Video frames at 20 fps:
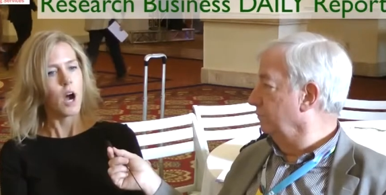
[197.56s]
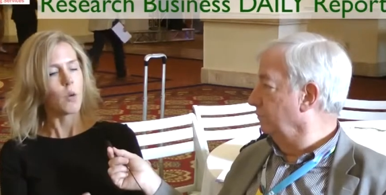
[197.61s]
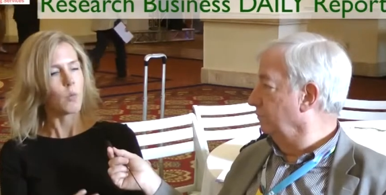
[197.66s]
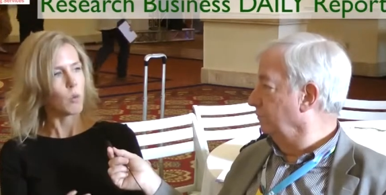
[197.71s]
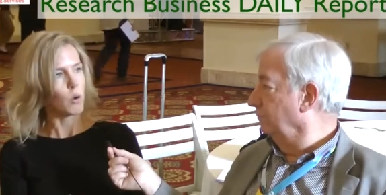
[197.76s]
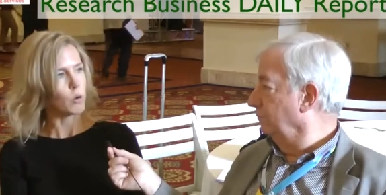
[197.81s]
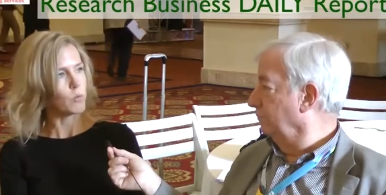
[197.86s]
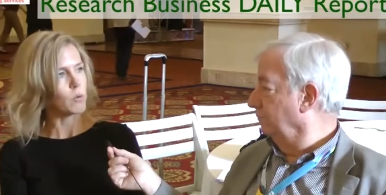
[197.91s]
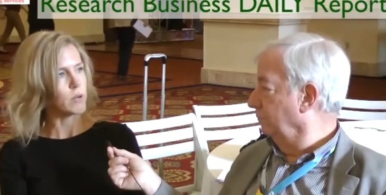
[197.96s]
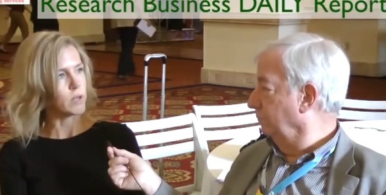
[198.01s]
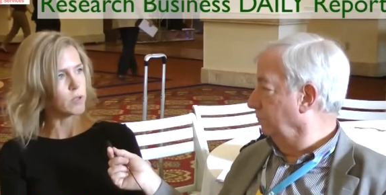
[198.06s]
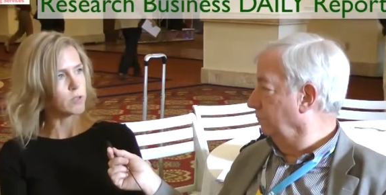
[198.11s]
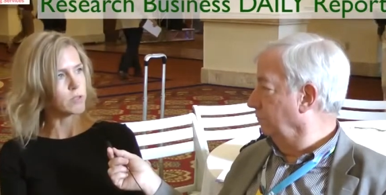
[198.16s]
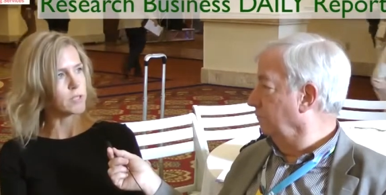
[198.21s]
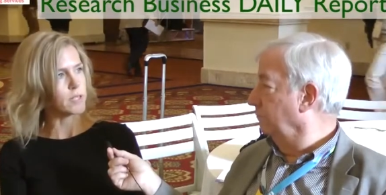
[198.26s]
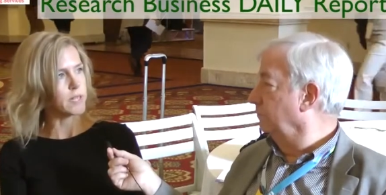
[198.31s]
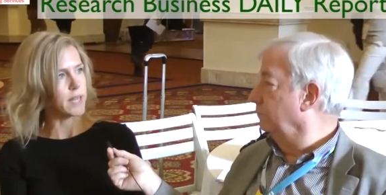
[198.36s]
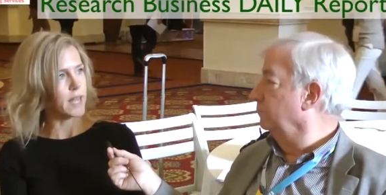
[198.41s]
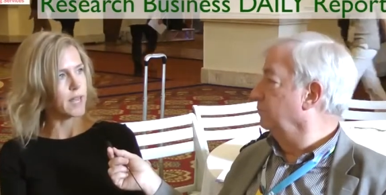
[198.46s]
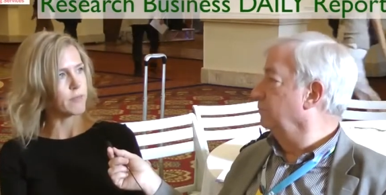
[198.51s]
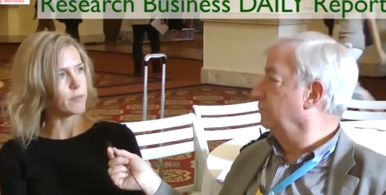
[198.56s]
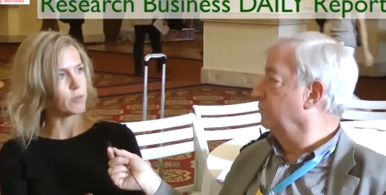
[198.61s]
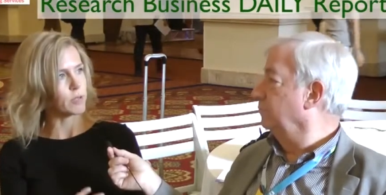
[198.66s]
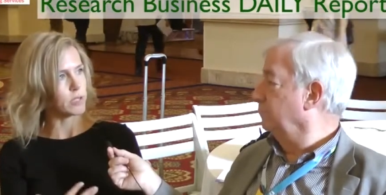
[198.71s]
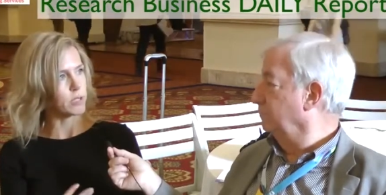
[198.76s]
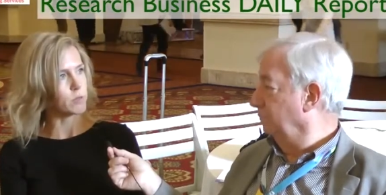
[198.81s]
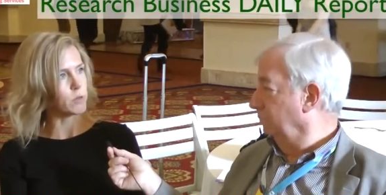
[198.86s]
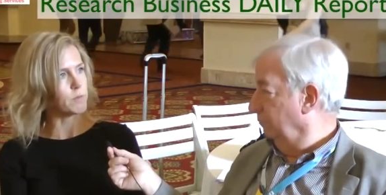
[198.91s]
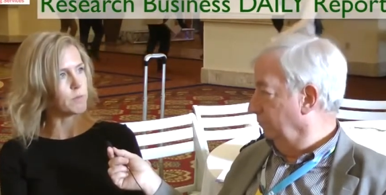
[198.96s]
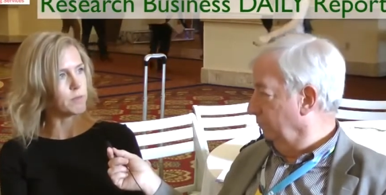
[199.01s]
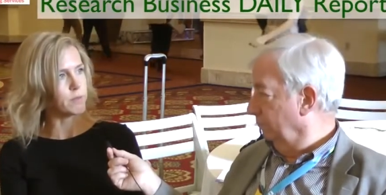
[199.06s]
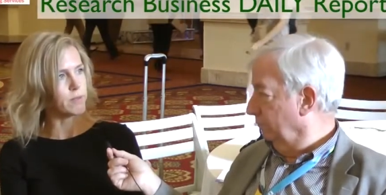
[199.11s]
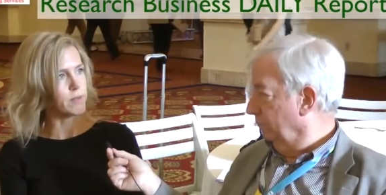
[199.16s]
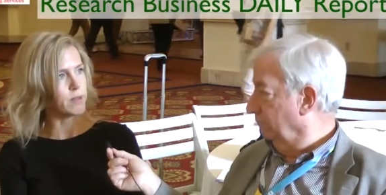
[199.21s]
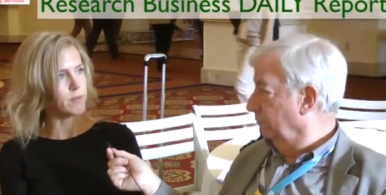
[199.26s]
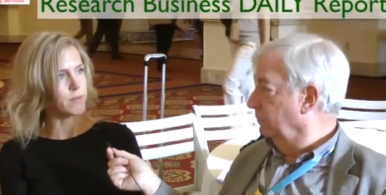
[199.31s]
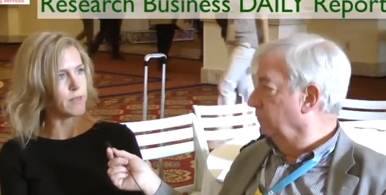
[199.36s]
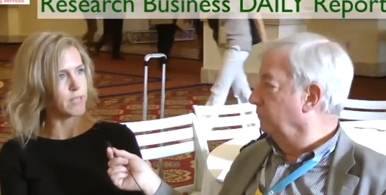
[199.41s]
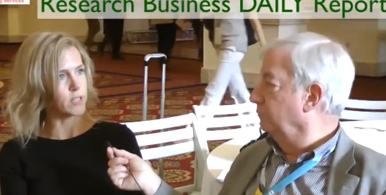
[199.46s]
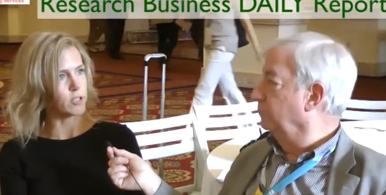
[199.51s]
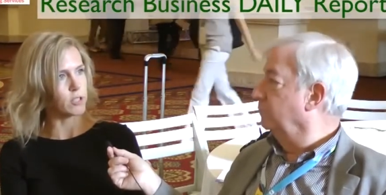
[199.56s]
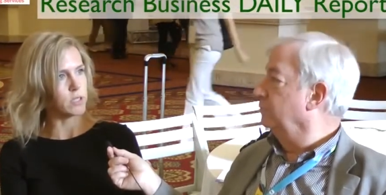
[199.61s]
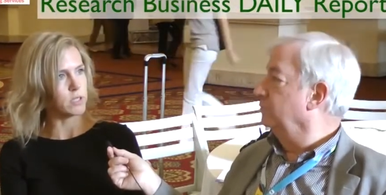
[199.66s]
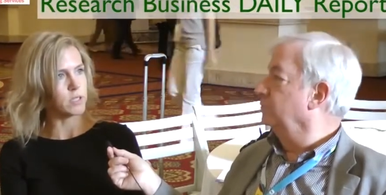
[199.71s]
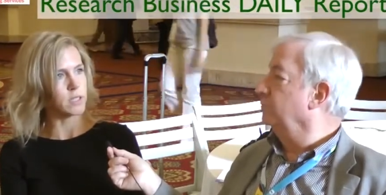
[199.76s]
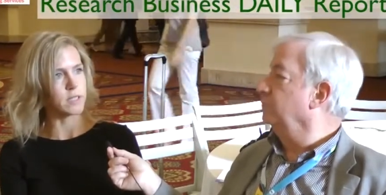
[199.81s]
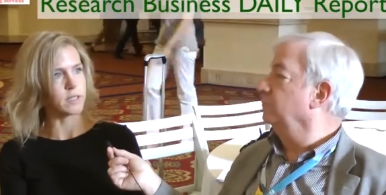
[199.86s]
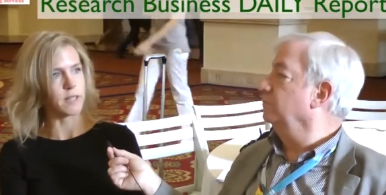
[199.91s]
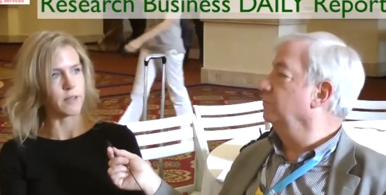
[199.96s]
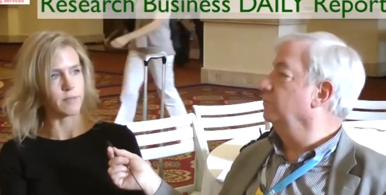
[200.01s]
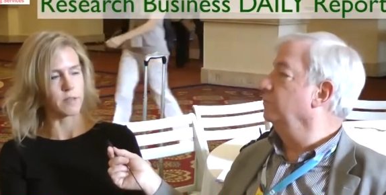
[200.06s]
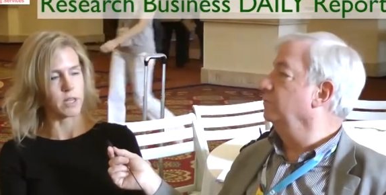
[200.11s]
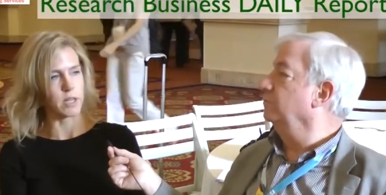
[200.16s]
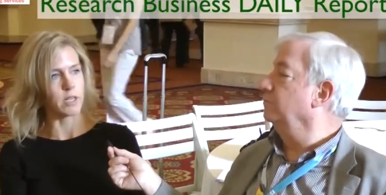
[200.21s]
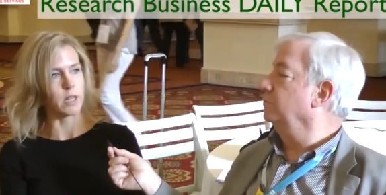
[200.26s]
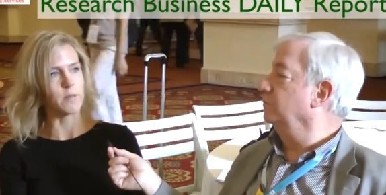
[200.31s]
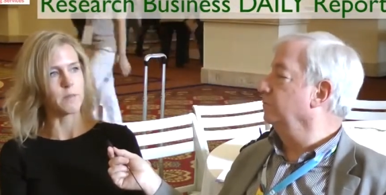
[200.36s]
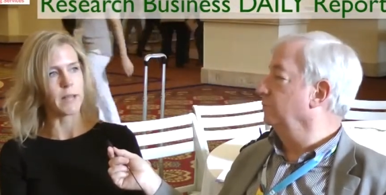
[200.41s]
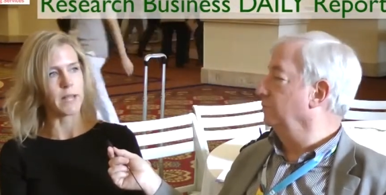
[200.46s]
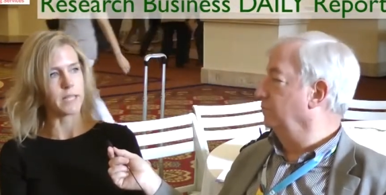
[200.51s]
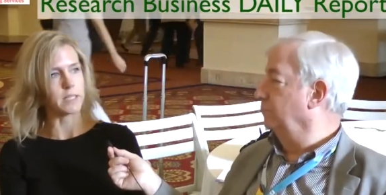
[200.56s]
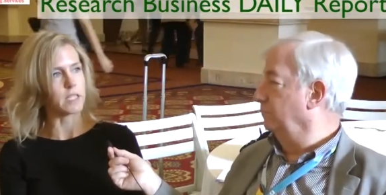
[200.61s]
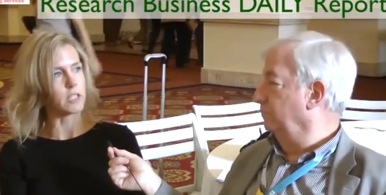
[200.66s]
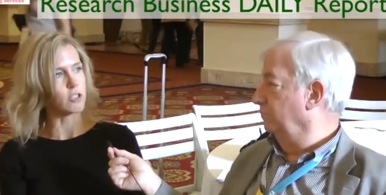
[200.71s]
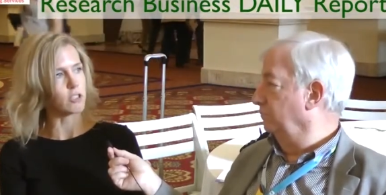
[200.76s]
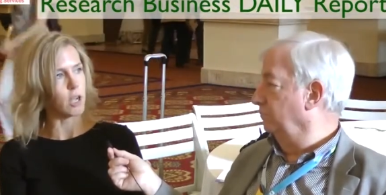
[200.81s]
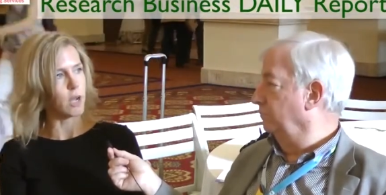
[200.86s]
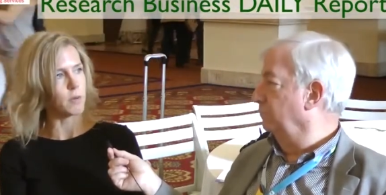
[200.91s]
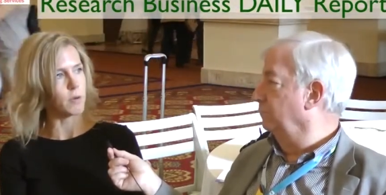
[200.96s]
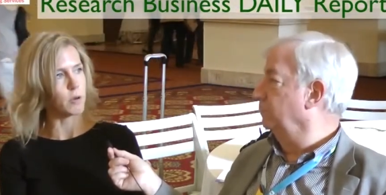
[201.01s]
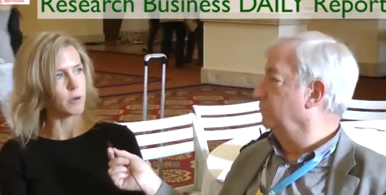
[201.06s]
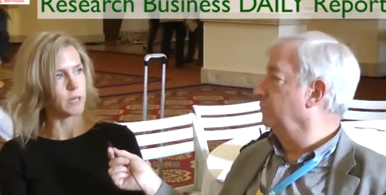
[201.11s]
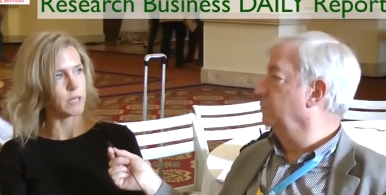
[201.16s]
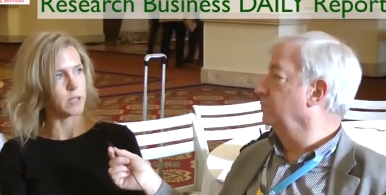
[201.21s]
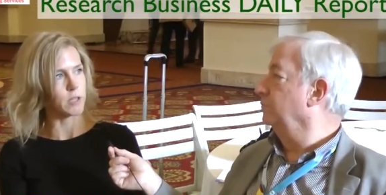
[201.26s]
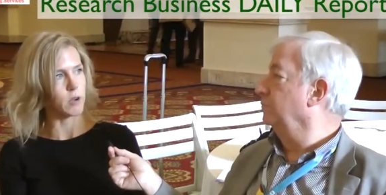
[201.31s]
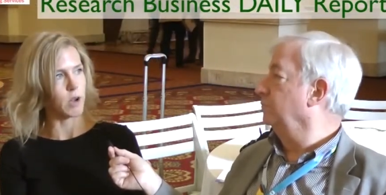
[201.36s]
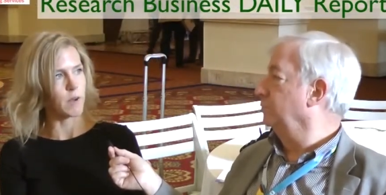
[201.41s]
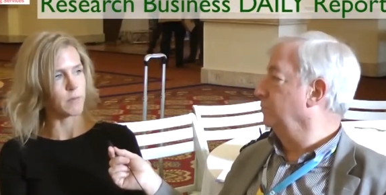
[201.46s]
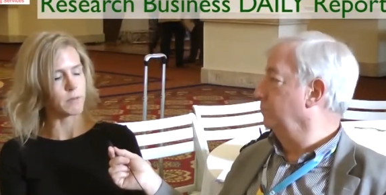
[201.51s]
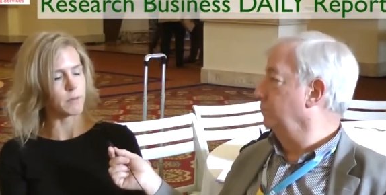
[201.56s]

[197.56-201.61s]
Speaker 1: award winners today for disruptive innovation, and they've done an amazing job creating their